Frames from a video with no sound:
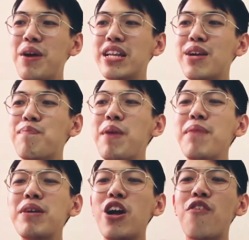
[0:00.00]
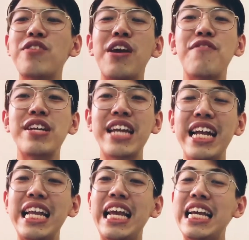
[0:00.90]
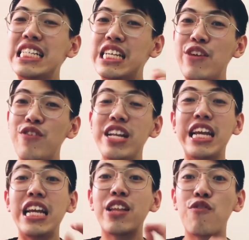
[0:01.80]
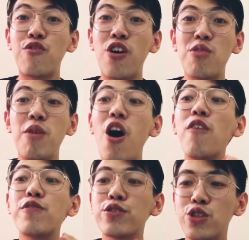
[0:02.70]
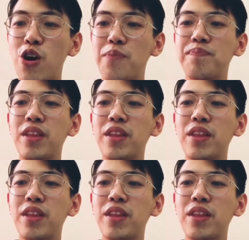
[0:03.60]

but the payment of dividend is given in the form of stock.